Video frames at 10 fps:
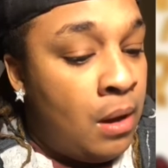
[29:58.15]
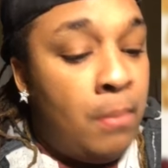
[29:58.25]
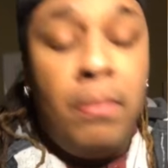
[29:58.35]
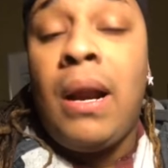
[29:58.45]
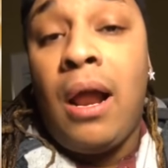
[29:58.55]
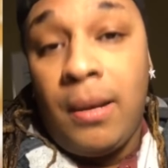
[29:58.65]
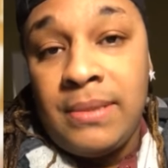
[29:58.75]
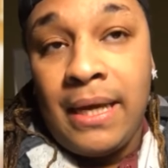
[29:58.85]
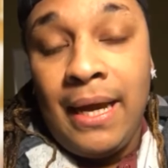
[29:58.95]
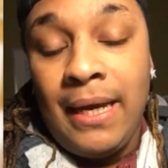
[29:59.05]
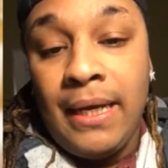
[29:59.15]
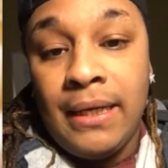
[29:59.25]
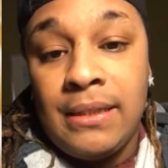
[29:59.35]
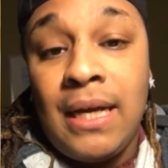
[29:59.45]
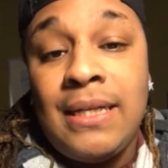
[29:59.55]
But all I'm saying
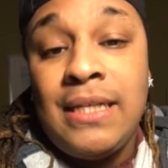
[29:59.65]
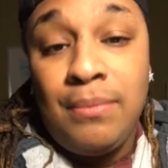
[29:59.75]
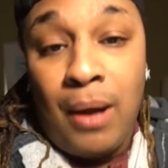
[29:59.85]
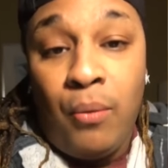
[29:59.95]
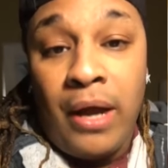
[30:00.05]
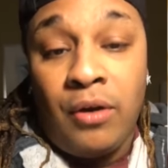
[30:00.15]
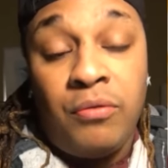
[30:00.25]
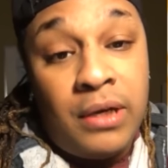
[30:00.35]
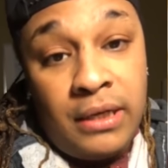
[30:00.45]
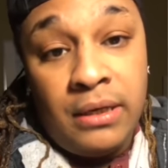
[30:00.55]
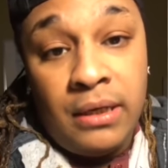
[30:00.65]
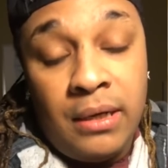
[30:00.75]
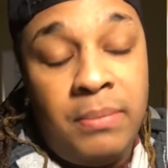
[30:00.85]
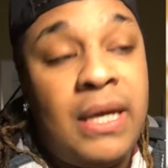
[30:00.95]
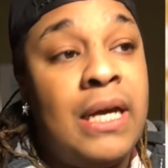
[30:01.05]
is I tipped my waiter really good
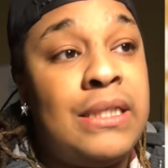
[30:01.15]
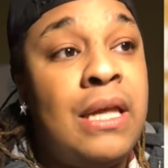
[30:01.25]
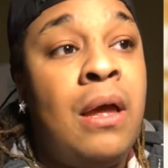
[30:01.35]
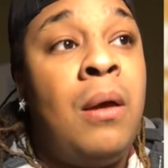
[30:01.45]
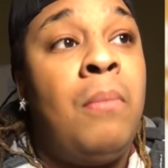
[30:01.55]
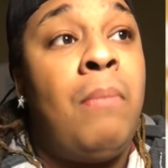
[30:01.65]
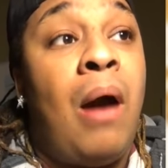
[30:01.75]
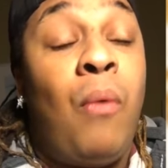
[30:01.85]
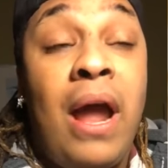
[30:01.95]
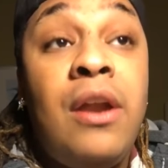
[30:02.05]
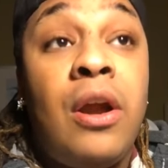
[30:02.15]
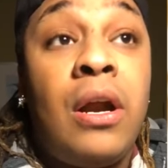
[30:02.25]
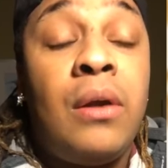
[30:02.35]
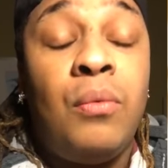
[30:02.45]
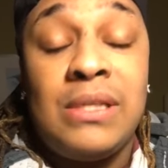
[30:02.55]
because my waiter was